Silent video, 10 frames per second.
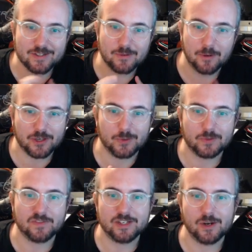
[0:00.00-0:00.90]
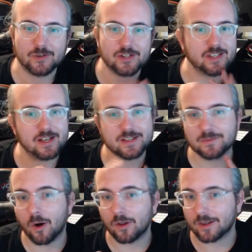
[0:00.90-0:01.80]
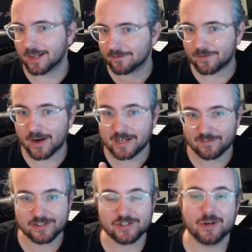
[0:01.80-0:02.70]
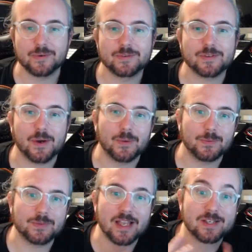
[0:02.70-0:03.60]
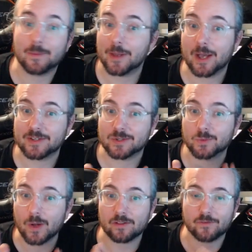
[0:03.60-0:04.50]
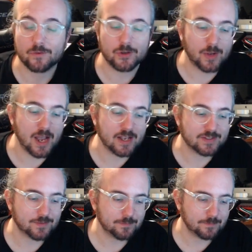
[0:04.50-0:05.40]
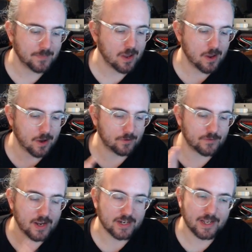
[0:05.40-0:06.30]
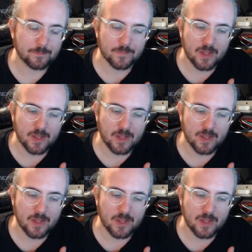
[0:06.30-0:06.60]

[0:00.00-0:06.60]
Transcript: A super cute video. Just a small little Friday video. So that's coming out as well for you guys on Friday.